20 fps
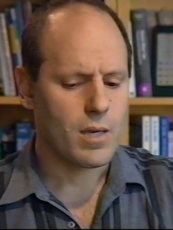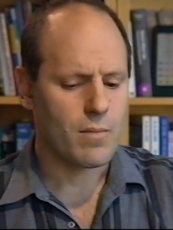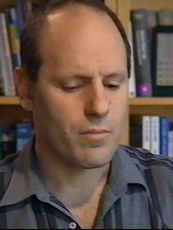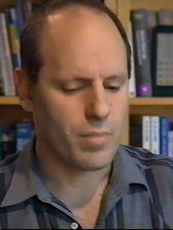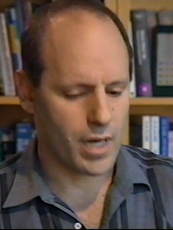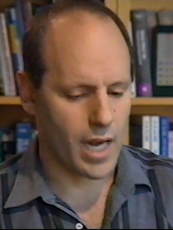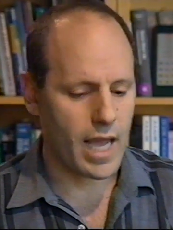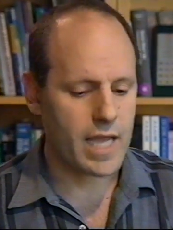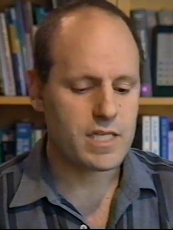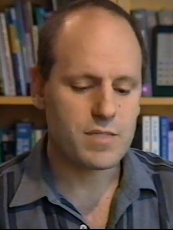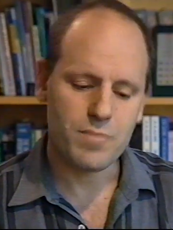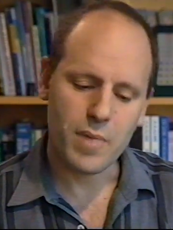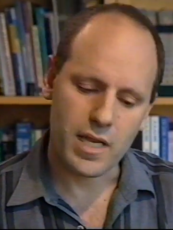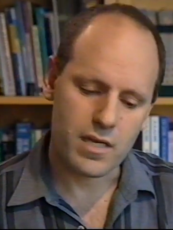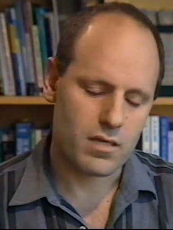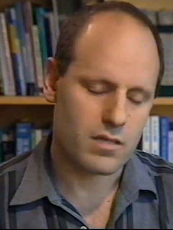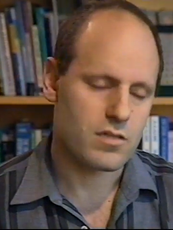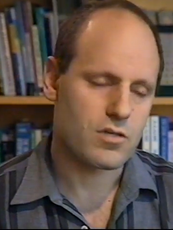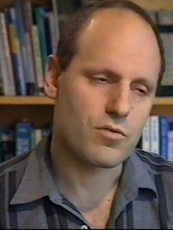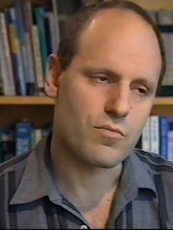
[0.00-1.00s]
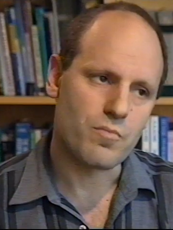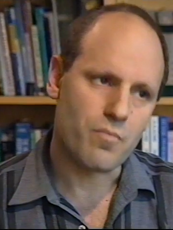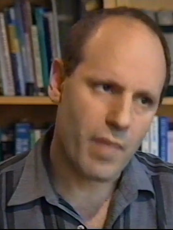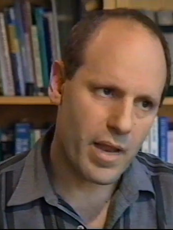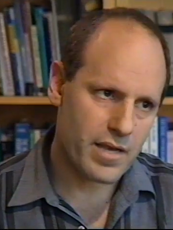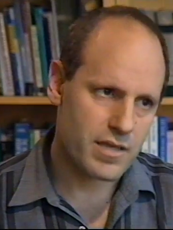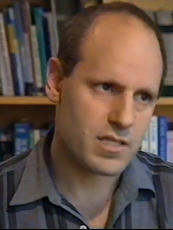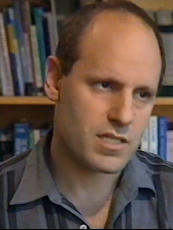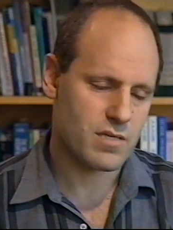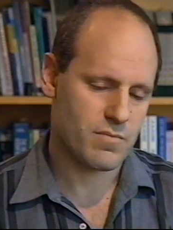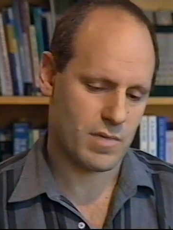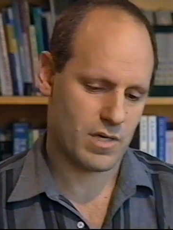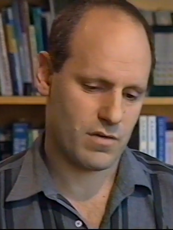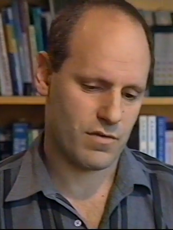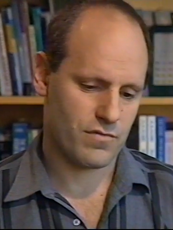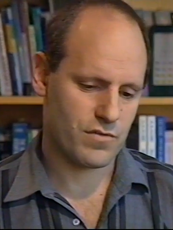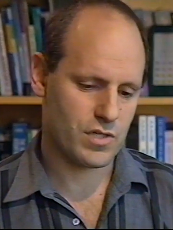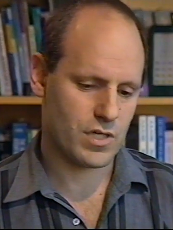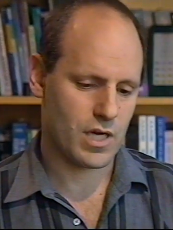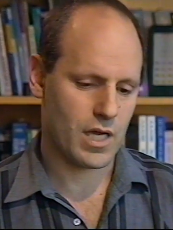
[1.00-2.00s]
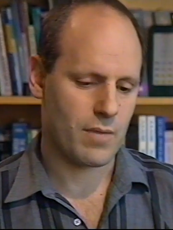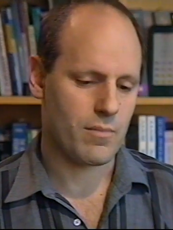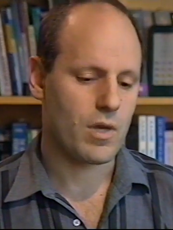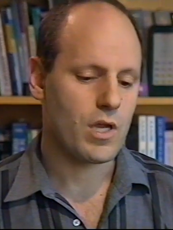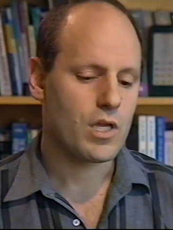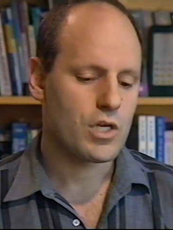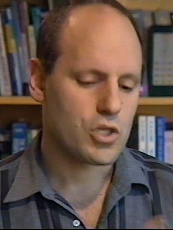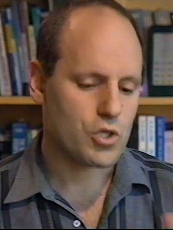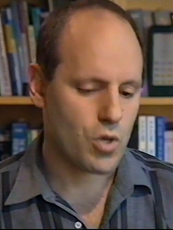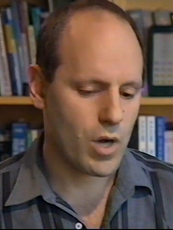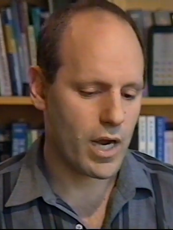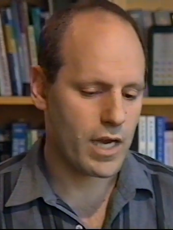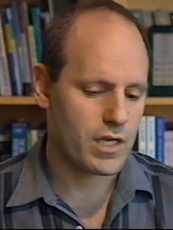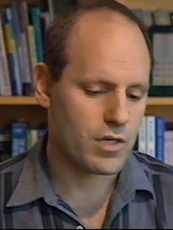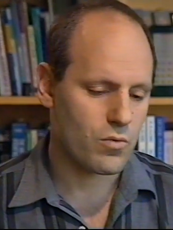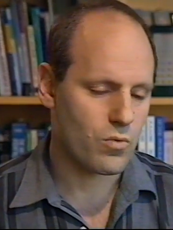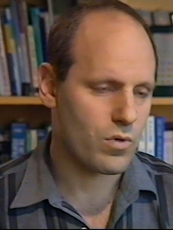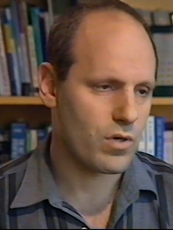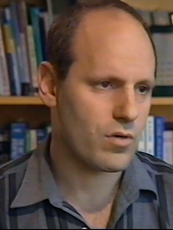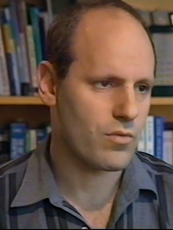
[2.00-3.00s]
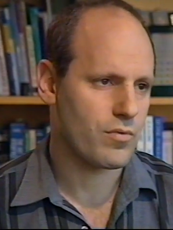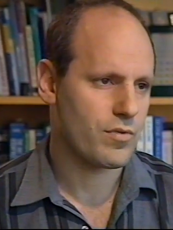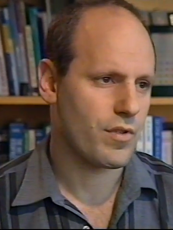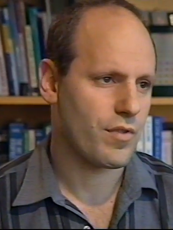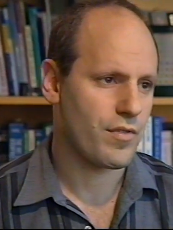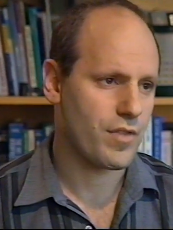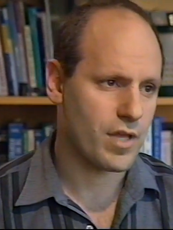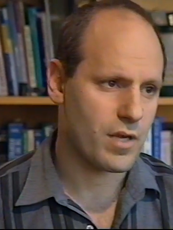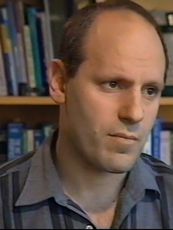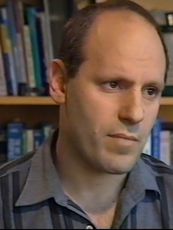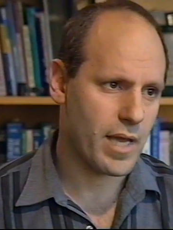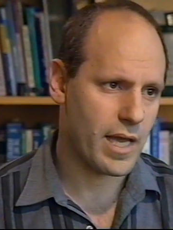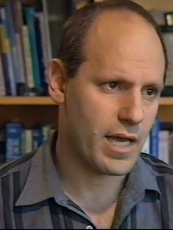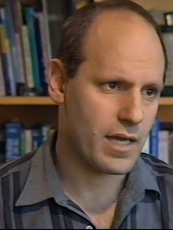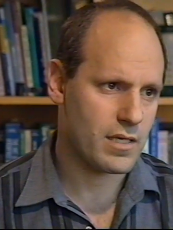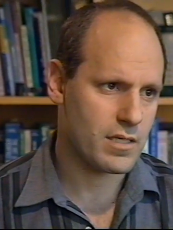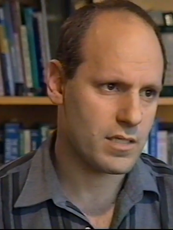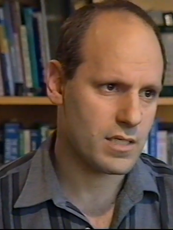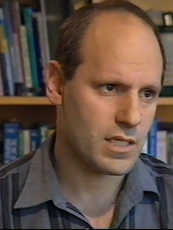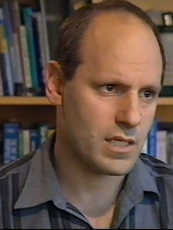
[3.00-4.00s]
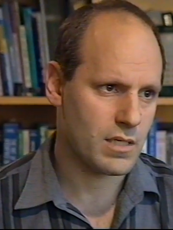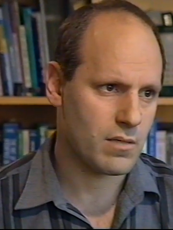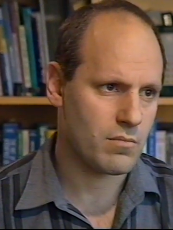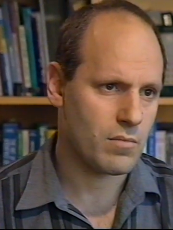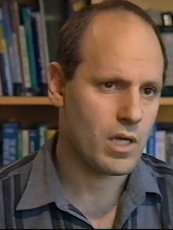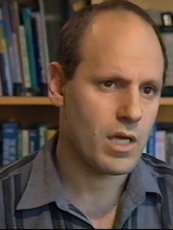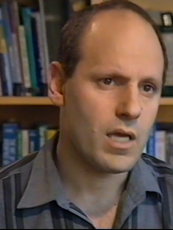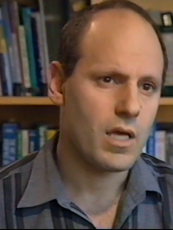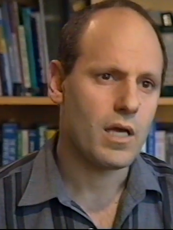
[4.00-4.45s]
But I spend a tremendous amount of time trying to work with the ThinkPad team,